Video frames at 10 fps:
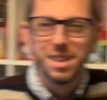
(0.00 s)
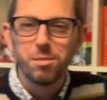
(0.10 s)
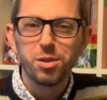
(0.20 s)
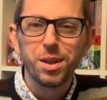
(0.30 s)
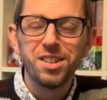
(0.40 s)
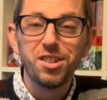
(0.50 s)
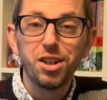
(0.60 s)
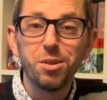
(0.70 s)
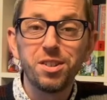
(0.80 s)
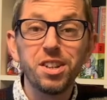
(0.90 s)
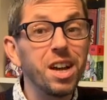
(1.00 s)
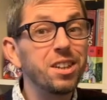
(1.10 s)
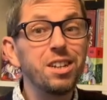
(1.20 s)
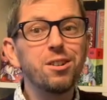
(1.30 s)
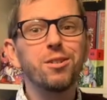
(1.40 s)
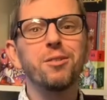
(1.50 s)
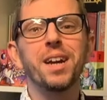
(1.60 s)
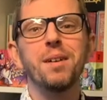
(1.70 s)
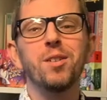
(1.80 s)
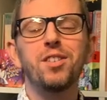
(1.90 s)
22 is another Euro
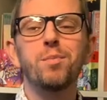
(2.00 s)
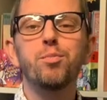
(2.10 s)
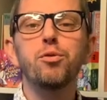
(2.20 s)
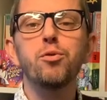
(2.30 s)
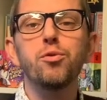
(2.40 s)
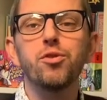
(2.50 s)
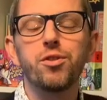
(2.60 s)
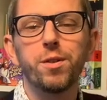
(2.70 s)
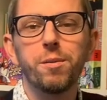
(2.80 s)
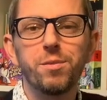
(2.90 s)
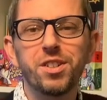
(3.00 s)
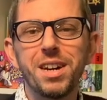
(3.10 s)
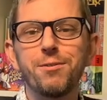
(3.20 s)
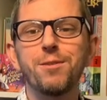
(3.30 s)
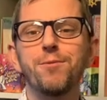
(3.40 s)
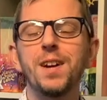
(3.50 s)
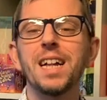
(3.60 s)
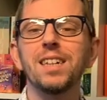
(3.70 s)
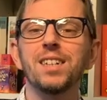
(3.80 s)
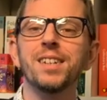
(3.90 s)
game. This is Bruges from Stefan
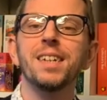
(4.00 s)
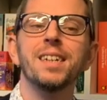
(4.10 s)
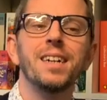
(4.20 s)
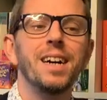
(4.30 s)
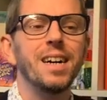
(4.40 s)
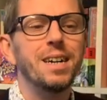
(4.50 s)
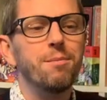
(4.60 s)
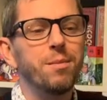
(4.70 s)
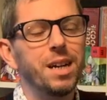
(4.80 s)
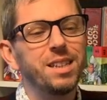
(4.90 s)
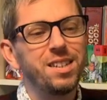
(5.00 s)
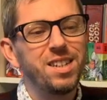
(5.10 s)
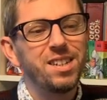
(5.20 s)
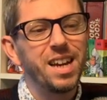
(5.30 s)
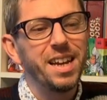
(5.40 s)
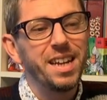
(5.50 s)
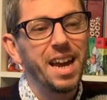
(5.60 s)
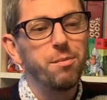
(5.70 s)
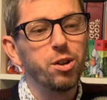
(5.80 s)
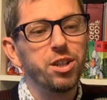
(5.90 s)
Feld. This is a
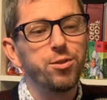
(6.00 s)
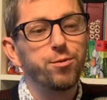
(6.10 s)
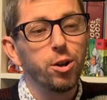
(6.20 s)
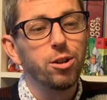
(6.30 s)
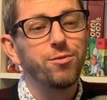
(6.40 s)
game that is full of